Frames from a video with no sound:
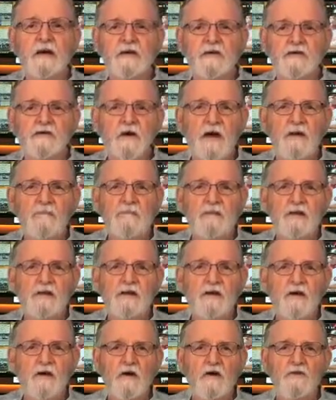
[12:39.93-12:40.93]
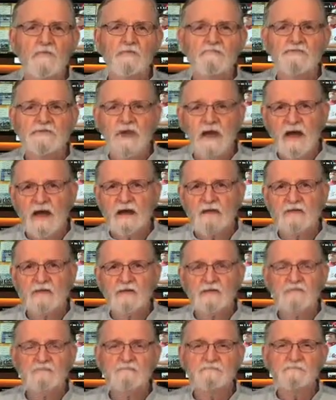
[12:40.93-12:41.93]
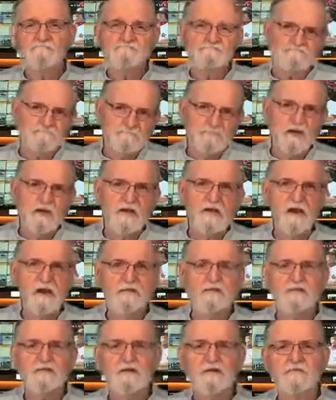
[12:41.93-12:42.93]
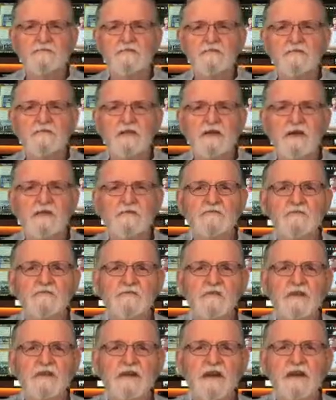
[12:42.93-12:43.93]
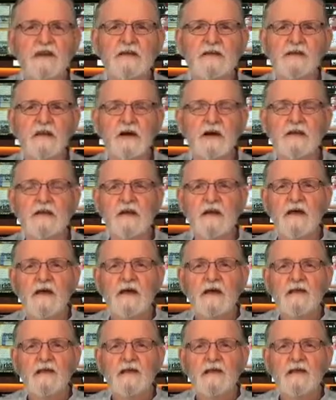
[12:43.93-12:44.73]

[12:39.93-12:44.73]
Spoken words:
UAB at home, talented, got some players who can get it done.